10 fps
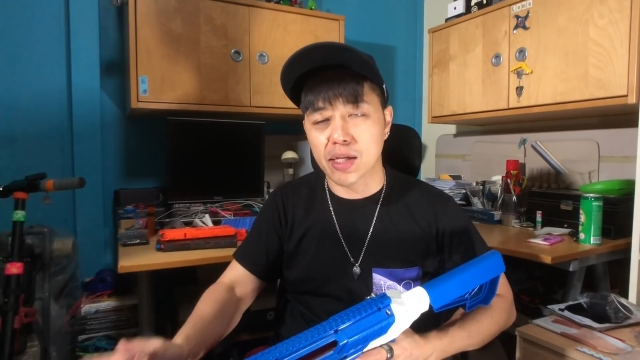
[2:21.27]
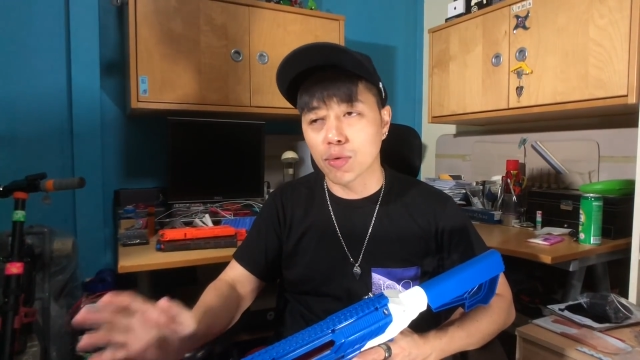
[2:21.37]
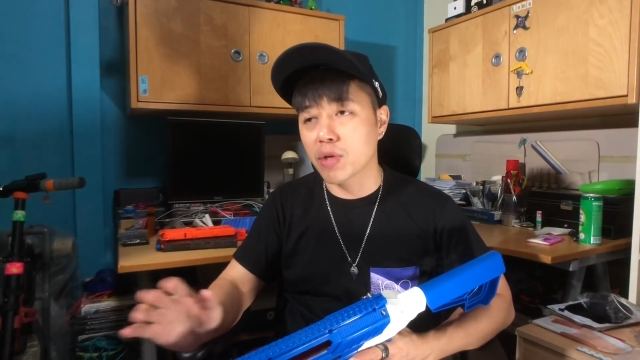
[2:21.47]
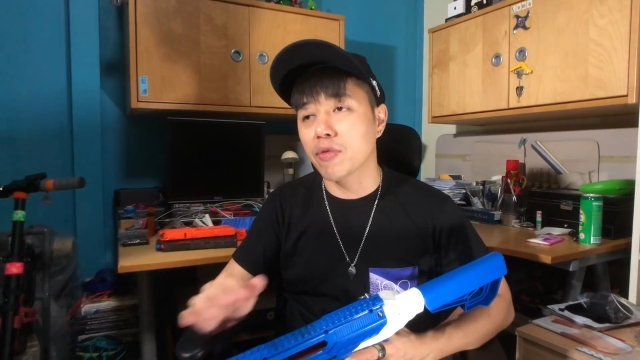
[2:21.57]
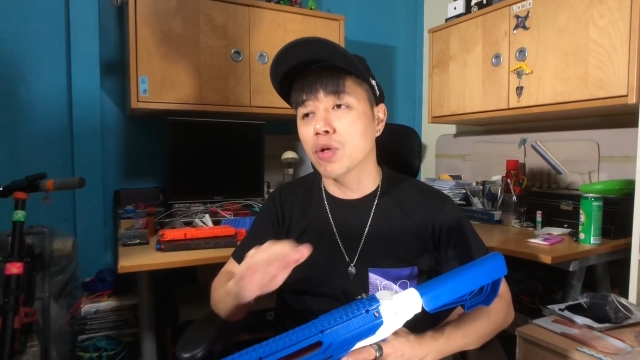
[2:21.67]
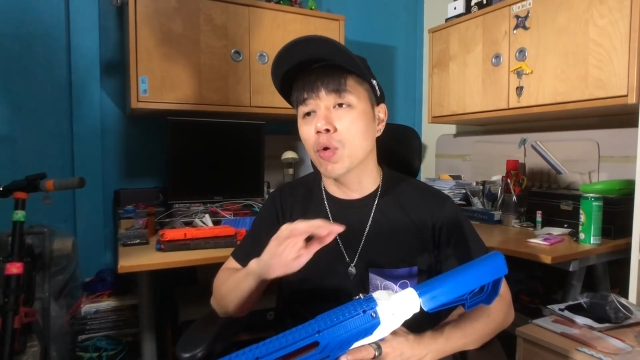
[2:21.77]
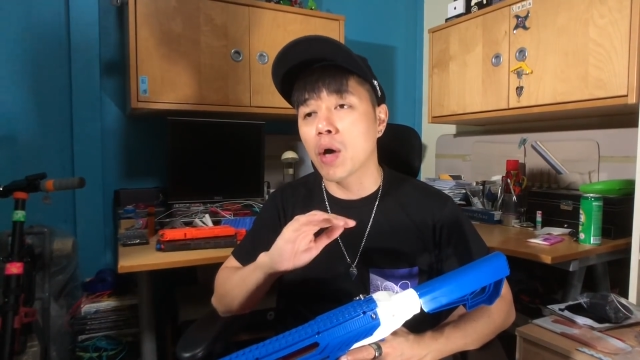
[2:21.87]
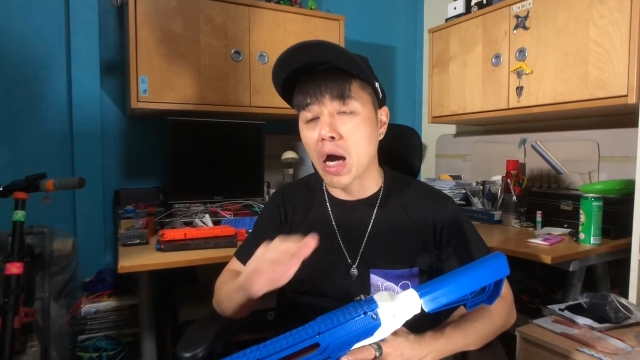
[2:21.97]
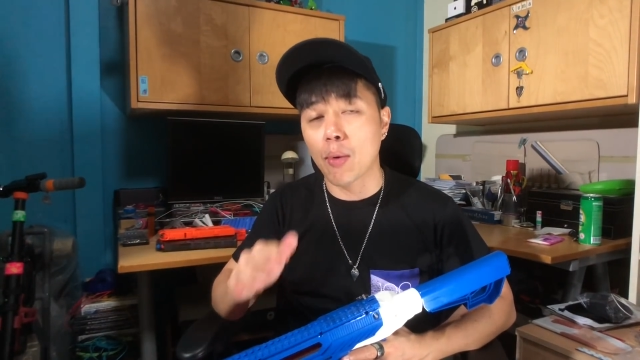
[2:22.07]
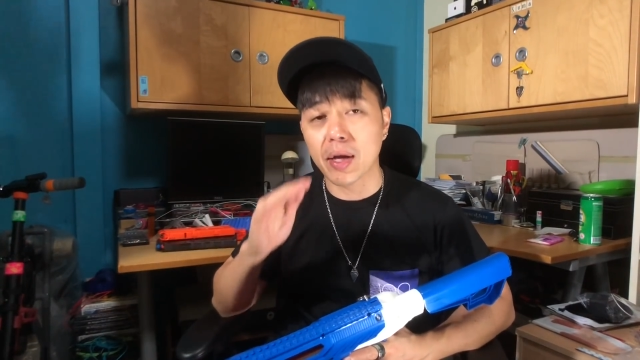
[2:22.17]
I don't even know
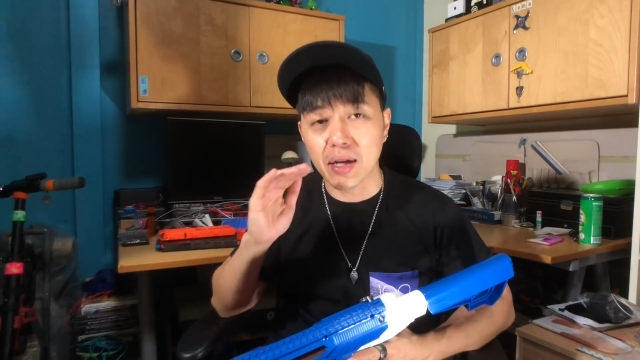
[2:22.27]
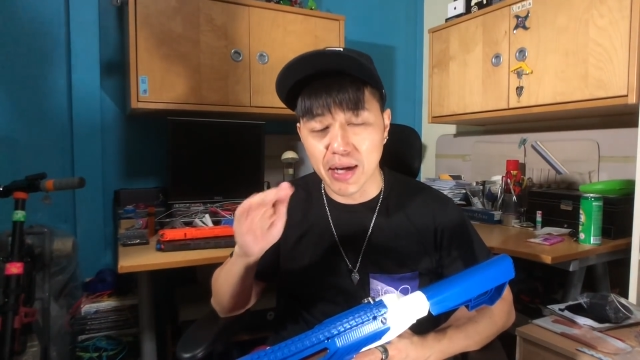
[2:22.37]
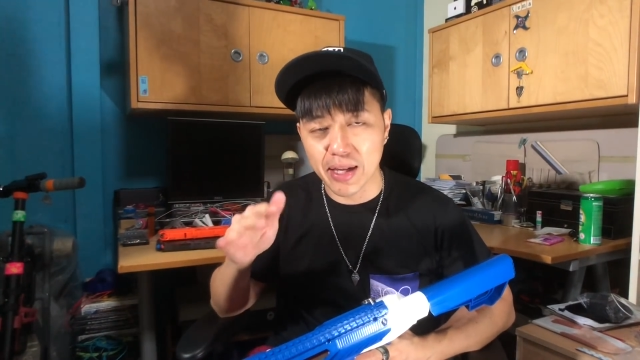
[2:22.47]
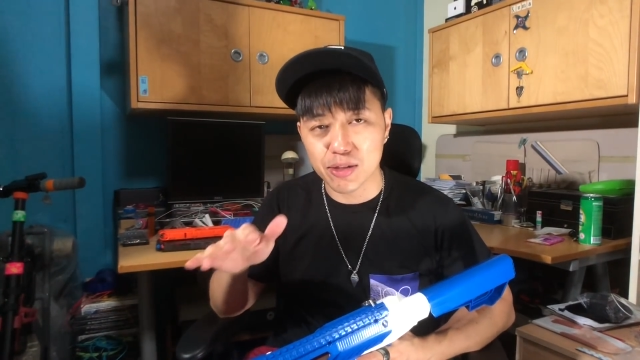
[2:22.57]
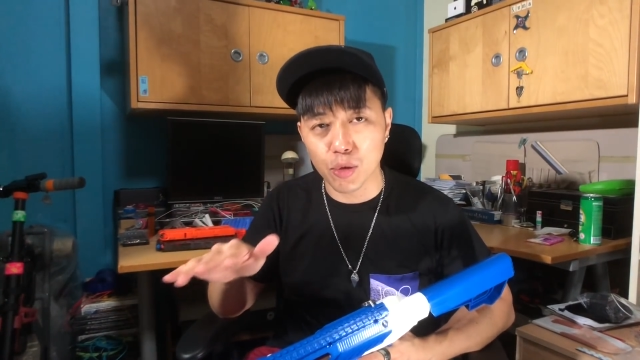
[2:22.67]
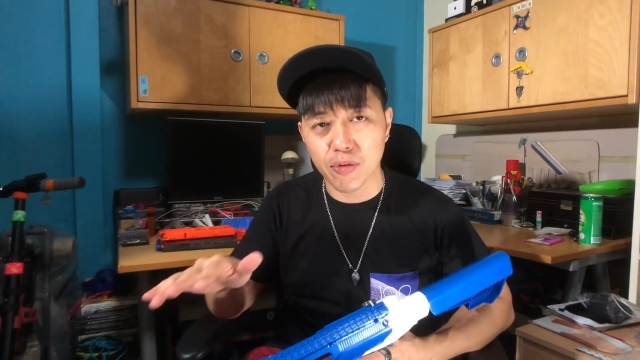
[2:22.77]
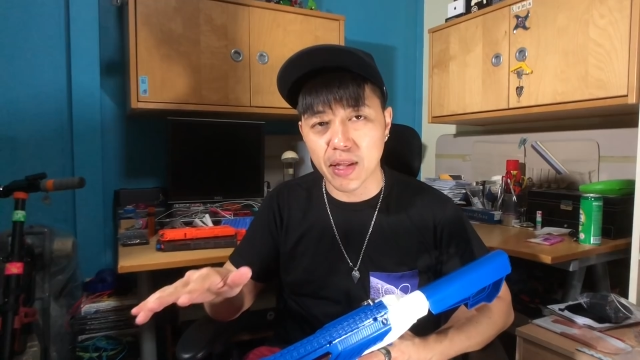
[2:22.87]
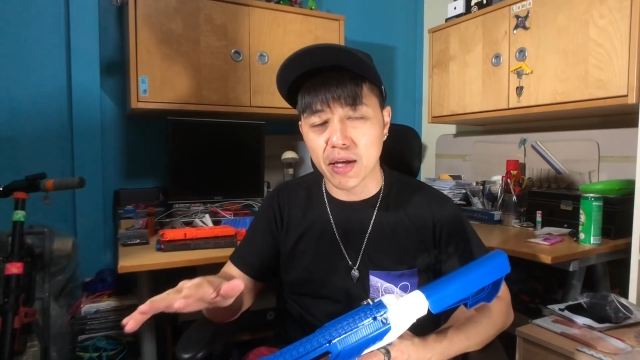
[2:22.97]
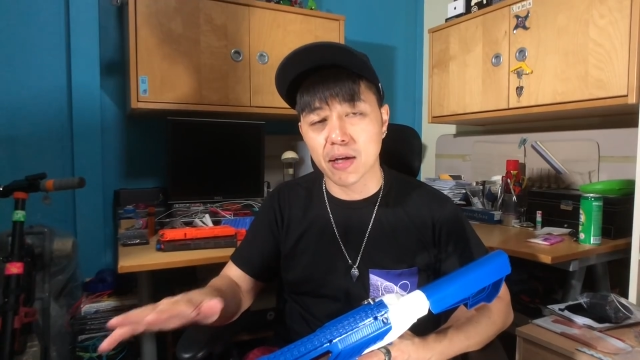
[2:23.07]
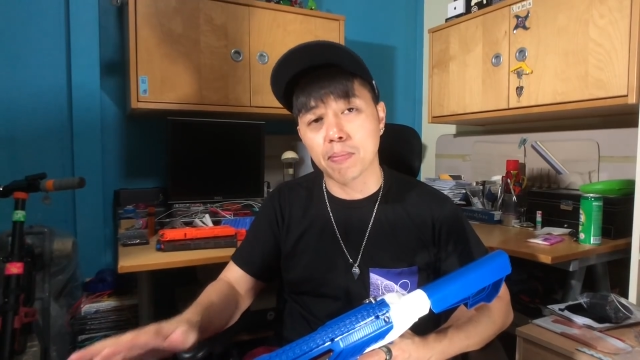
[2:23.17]
how I glazed over
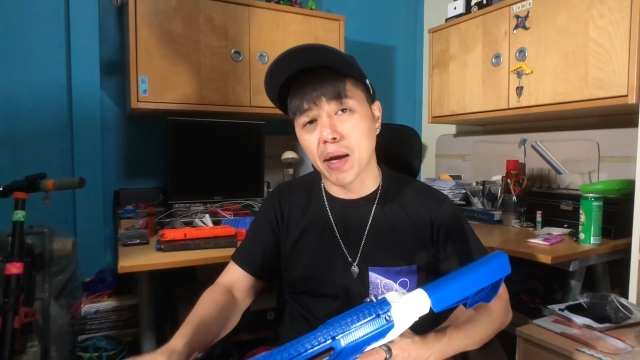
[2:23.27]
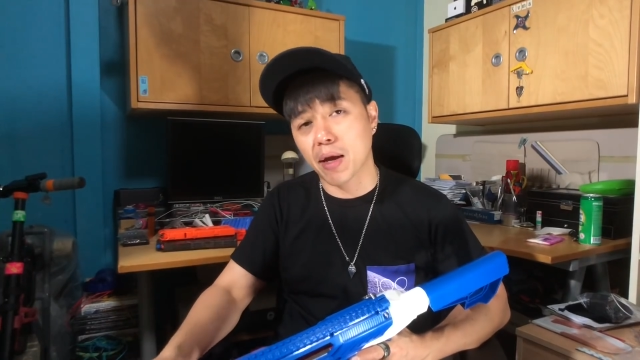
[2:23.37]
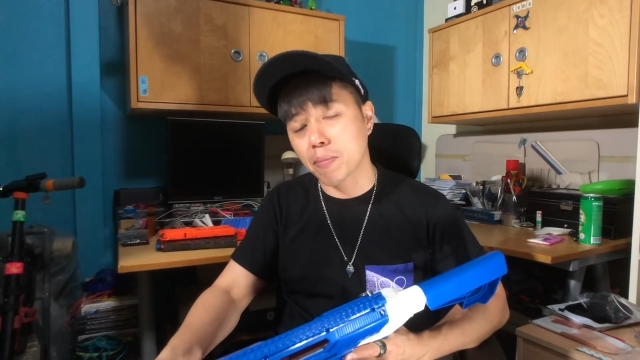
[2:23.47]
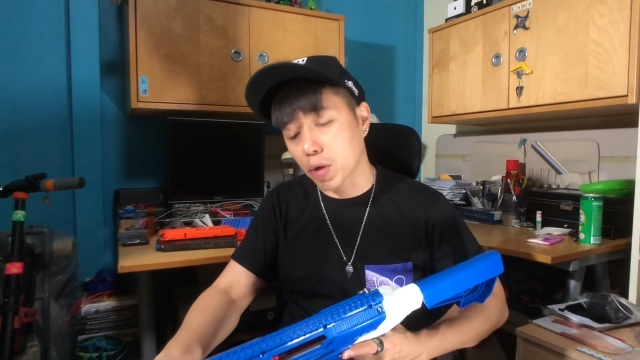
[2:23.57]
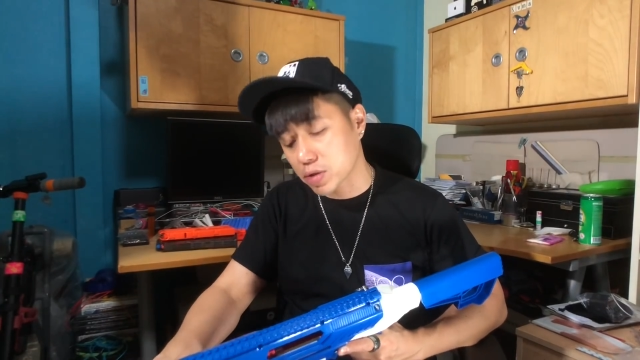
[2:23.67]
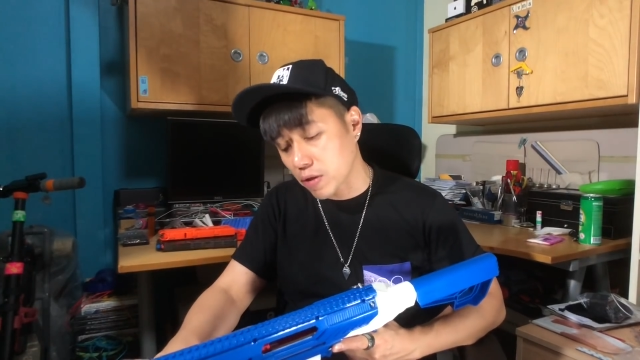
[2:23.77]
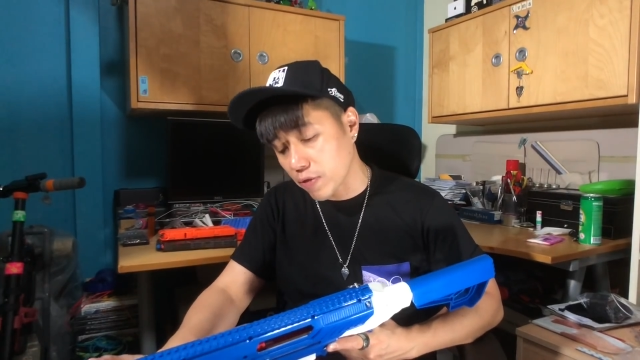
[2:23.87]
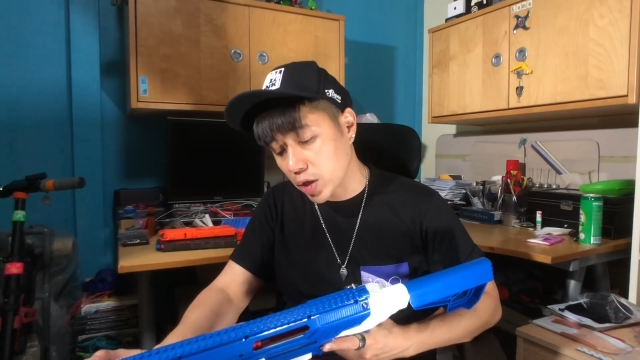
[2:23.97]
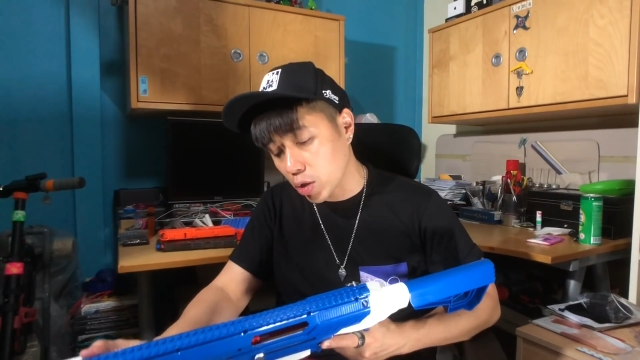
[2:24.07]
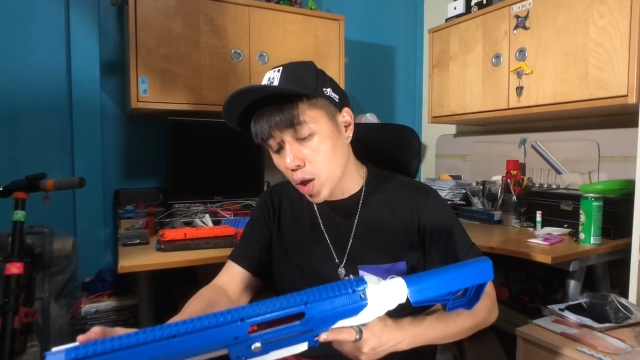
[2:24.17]
that in my unboxing
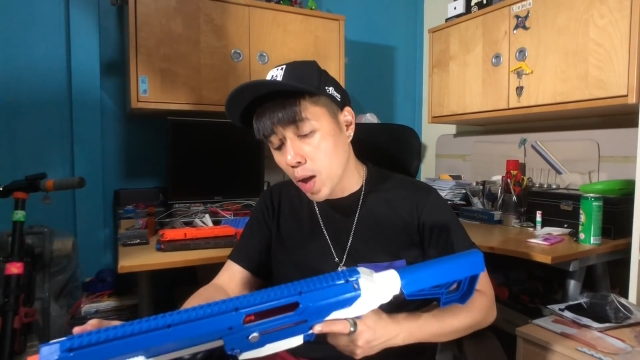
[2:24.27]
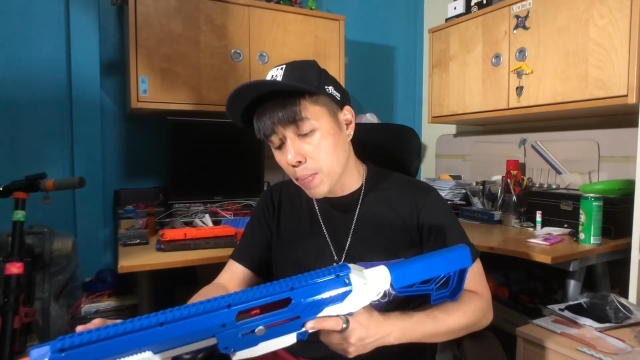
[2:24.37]
video,